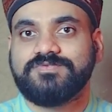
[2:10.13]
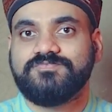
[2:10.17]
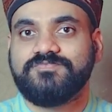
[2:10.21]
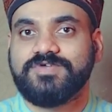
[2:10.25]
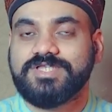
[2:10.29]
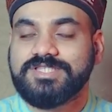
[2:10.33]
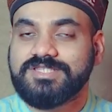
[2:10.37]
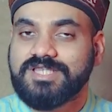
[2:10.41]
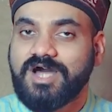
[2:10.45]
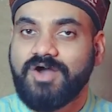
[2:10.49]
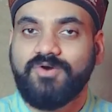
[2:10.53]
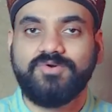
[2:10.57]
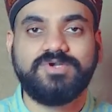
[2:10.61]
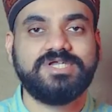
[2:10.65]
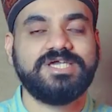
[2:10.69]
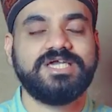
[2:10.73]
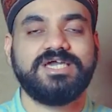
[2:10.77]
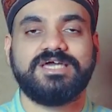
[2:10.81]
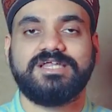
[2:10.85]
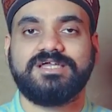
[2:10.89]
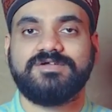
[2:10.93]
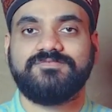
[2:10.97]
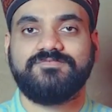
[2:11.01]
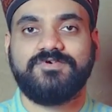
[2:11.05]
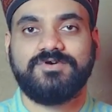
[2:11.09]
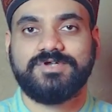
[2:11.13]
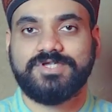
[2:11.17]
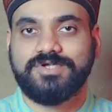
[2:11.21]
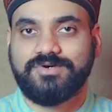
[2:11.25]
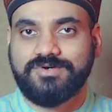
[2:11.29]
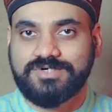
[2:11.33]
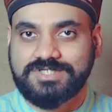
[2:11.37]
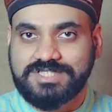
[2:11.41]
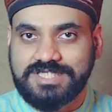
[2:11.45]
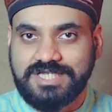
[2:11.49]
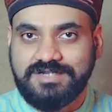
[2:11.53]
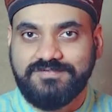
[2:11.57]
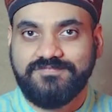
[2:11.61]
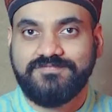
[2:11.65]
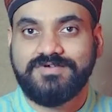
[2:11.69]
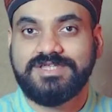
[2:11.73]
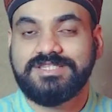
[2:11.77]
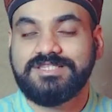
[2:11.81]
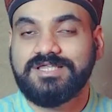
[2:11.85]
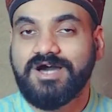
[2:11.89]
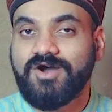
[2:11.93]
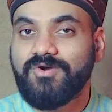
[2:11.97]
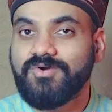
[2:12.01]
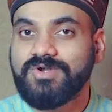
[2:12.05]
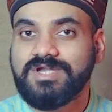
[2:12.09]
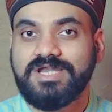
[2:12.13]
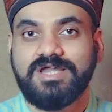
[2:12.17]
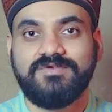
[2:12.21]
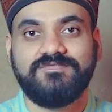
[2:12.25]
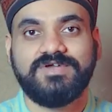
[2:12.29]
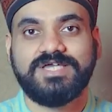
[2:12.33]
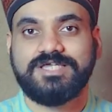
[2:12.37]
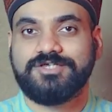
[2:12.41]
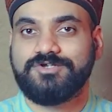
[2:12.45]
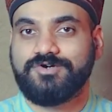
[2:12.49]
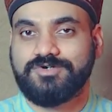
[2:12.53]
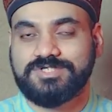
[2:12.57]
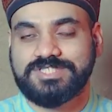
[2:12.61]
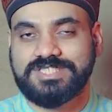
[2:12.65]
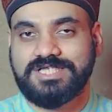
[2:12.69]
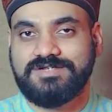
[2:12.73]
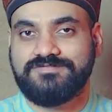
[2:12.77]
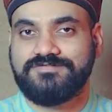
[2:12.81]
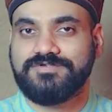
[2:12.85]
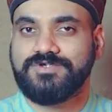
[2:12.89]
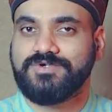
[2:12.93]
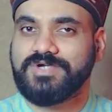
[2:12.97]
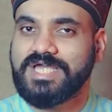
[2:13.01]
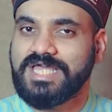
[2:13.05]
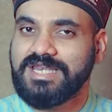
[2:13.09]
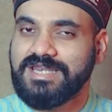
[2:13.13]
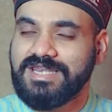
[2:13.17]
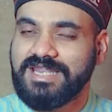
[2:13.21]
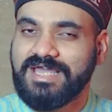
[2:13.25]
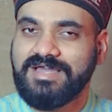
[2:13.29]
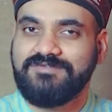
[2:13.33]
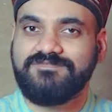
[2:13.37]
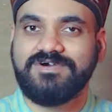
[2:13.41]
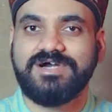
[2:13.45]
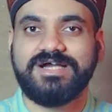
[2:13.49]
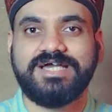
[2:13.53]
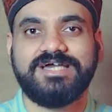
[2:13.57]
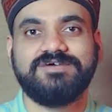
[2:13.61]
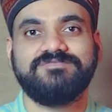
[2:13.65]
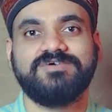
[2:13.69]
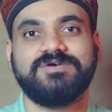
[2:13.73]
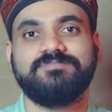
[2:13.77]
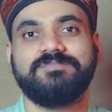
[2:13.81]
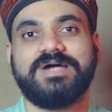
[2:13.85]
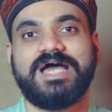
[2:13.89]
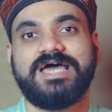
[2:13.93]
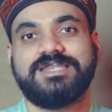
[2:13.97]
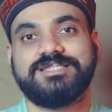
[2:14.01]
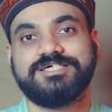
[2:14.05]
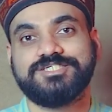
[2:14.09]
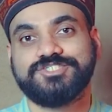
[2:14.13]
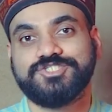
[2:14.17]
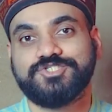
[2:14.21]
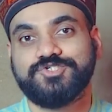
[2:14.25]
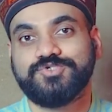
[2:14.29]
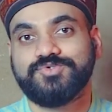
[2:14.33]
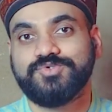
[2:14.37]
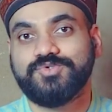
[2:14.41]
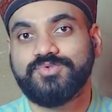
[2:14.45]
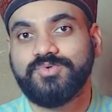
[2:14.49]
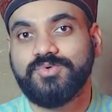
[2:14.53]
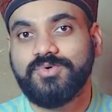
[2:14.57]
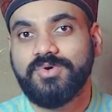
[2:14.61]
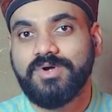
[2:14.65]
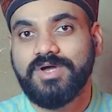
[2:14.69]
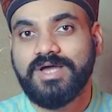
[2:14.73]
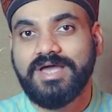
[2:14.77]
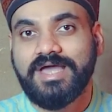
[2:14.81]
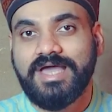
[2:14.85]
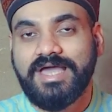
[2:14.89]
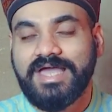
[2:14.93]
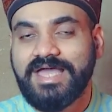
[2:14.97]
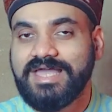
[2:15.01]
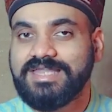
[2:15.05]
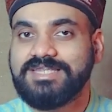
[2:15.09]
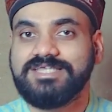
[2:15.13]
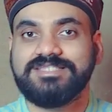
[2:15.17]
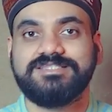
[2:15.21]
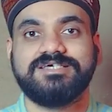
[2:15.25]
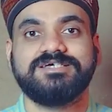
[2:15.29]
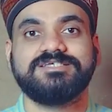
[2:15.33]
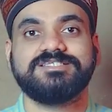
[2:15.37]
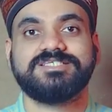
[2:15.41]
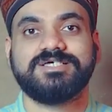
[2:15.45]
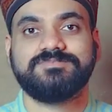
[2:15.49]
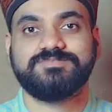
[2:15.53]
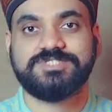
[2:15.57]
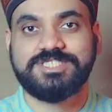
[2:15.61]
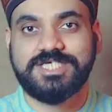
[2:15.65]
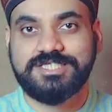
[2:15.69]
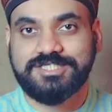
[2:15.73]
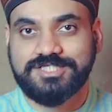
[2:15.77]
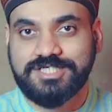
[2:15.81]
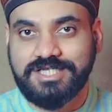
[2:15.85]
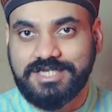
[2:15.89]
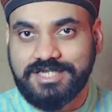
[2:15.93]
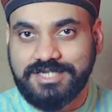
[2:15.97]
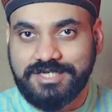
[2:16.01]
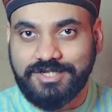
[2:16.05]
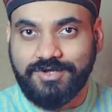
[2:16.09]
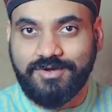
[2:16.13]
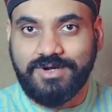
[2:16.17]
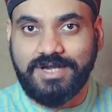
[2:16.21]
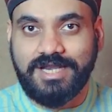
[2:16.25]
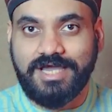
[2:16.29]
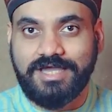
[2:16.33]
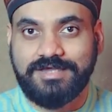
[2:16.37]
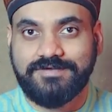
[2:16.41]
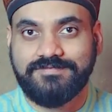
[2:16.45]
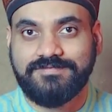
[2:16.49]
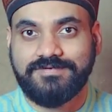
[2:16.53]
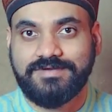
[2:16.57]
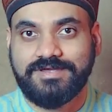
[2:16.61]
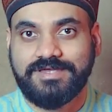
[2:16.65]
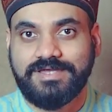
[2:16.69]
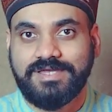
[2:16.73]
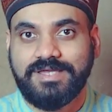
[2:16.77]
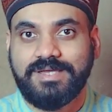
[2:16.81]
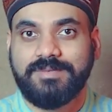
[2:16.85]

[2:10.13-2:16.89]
Without caring for yourself, without loving yourself, you can never ever manage to do anything substantial in your life,